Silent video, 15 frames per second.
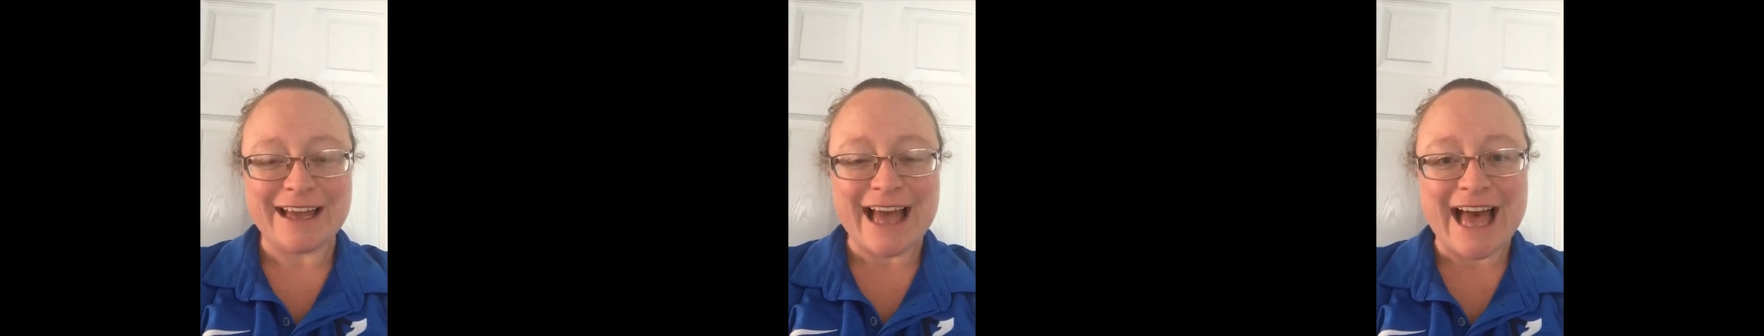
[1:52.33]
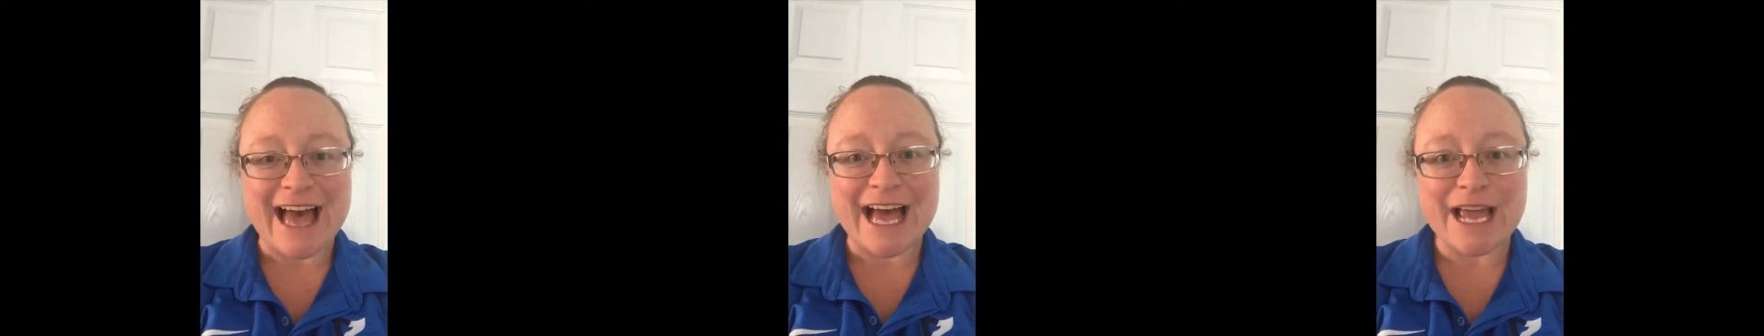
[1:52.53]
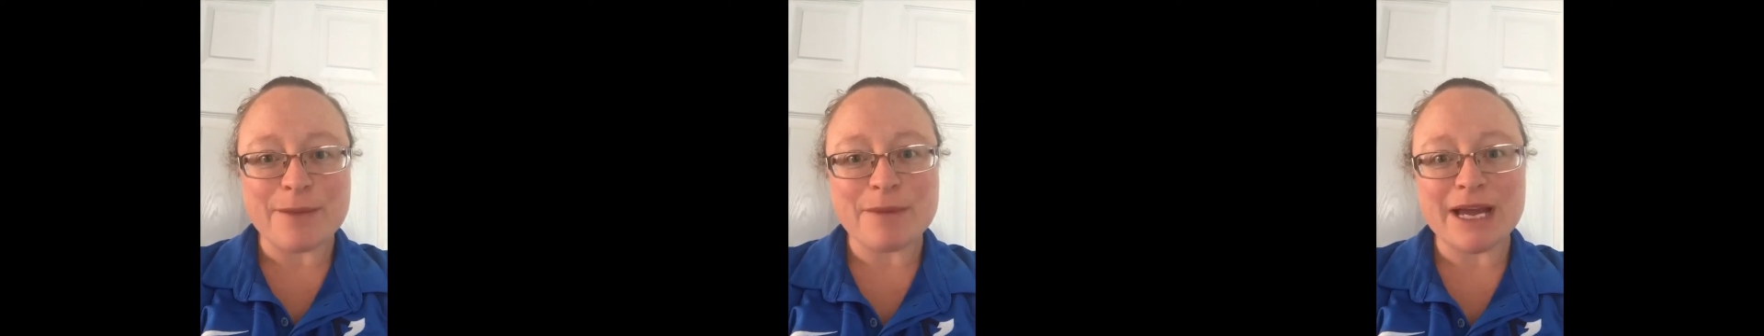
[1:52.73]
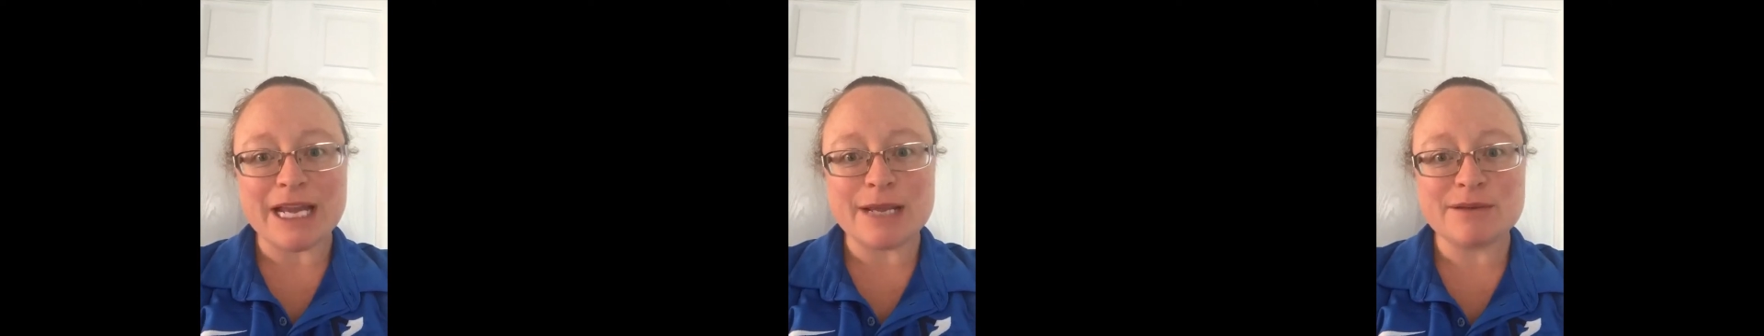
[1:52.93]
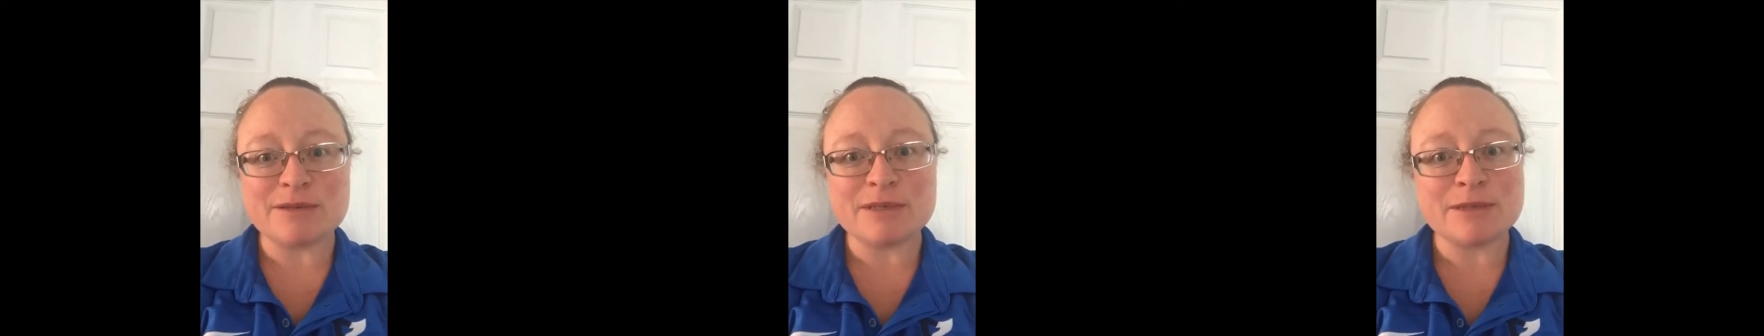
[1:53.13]
Hi,
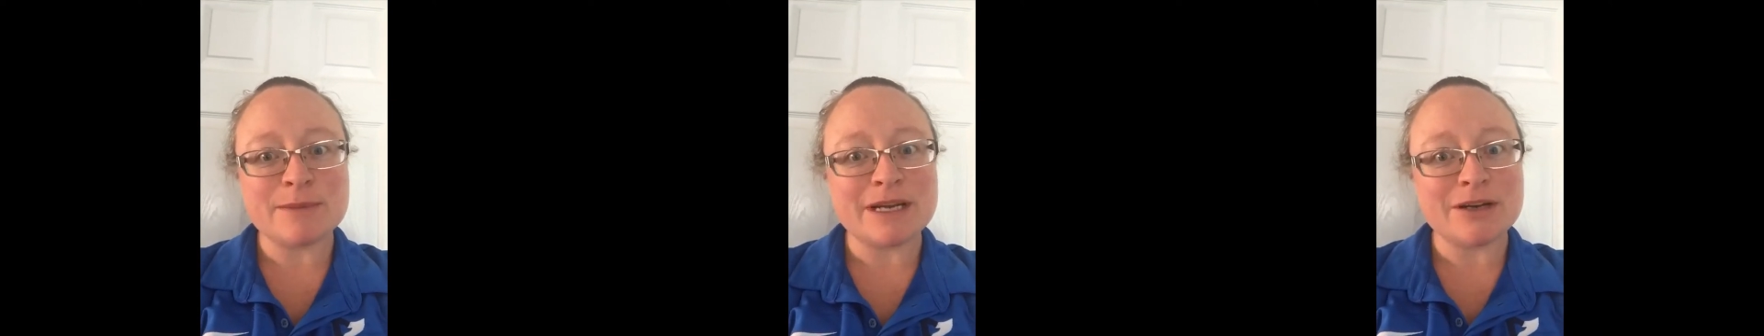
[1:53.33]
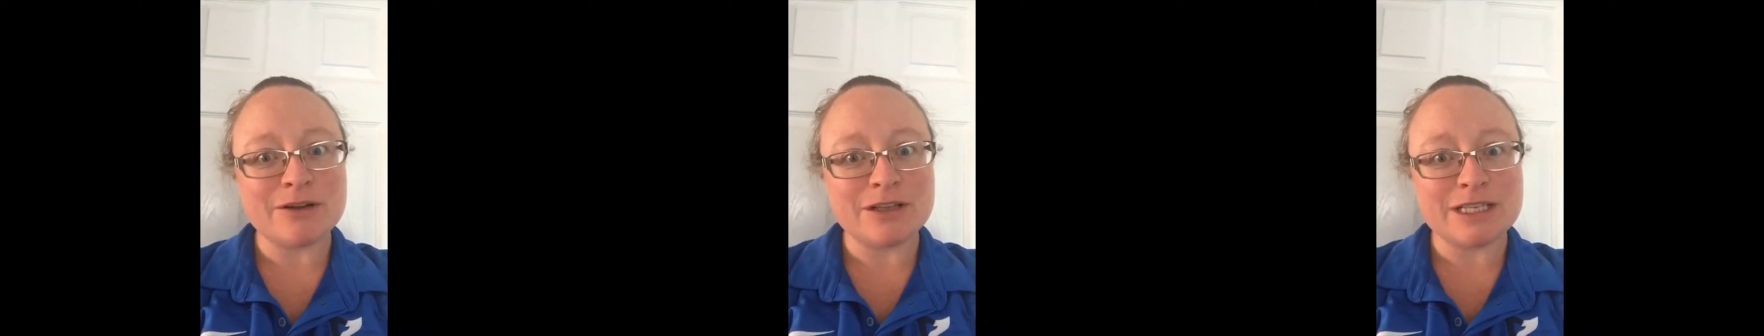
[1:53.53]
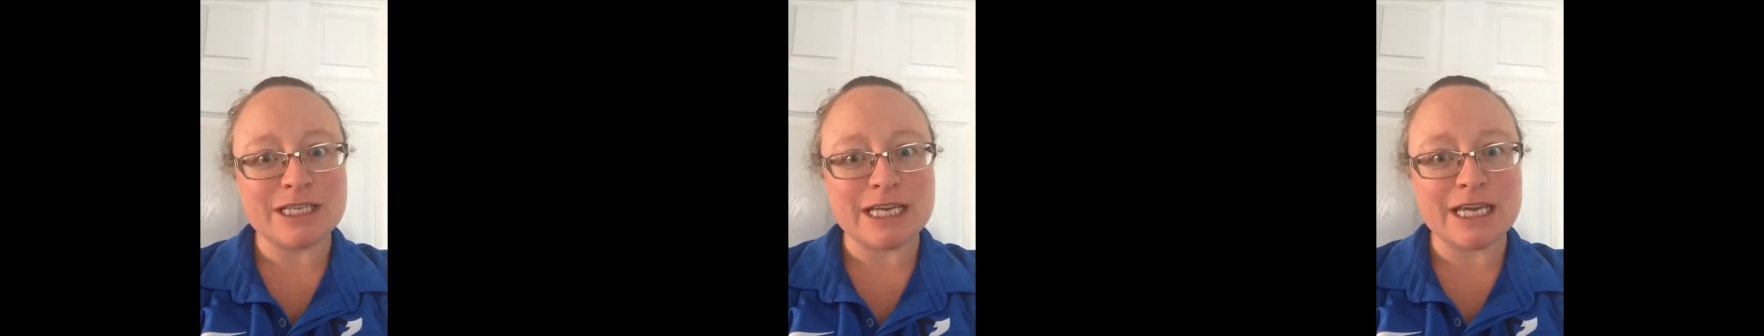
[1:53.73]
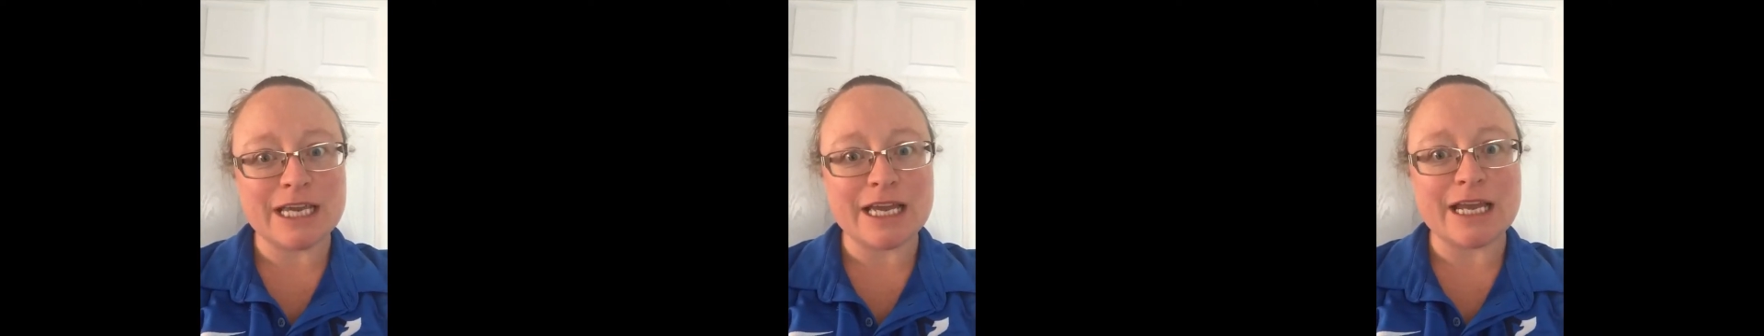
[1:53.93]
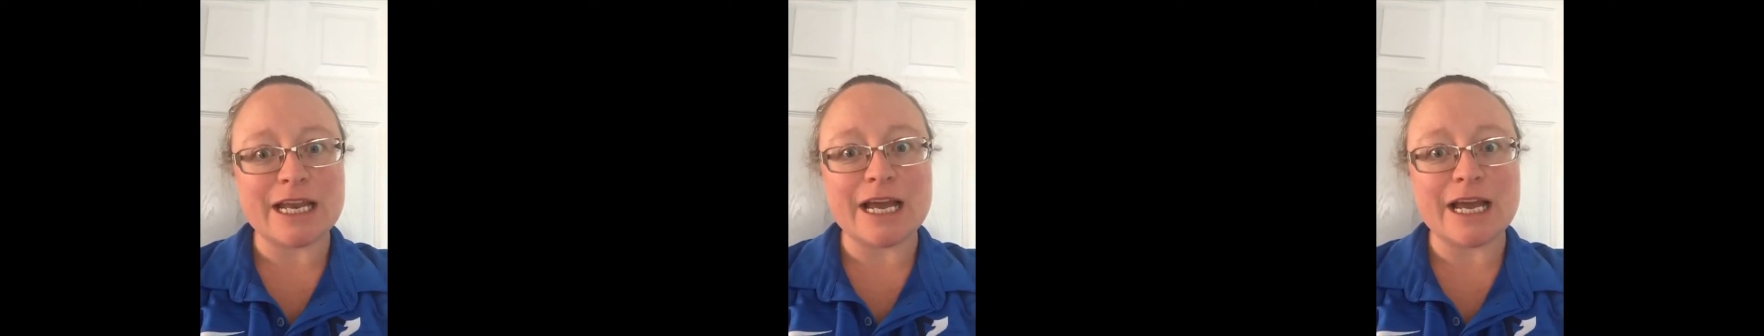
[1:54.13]
my name's Miss McNulty